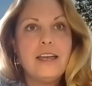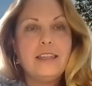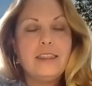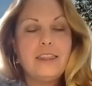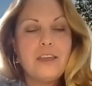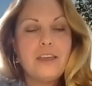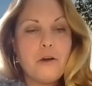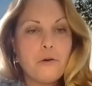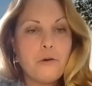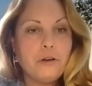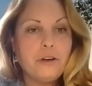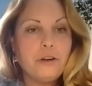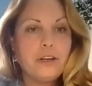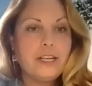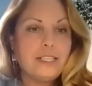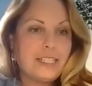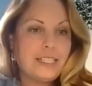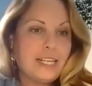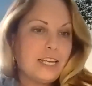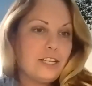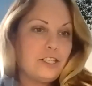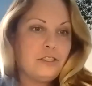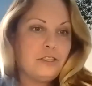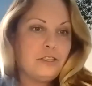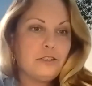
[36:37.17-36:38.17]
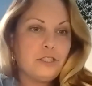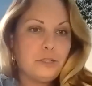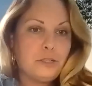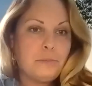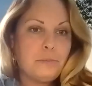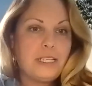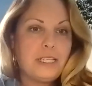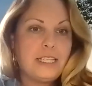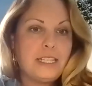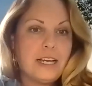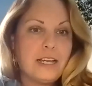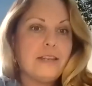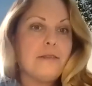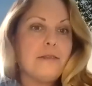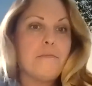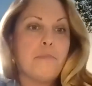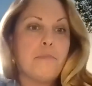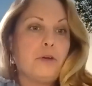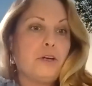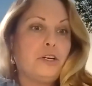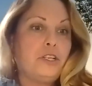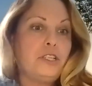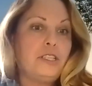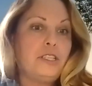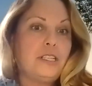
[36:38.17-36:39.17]
the orientation to be done in
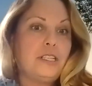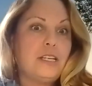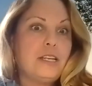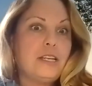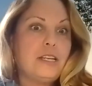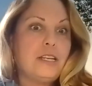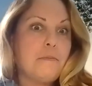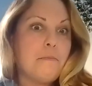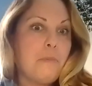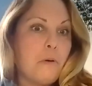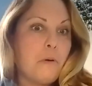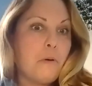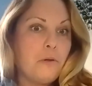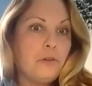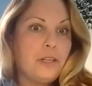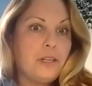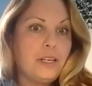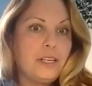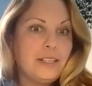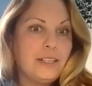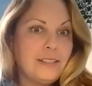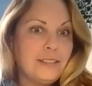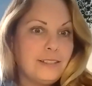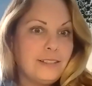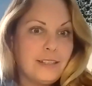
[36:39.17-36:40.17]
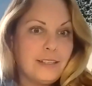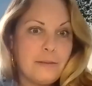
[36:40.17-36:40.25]
person in Poland,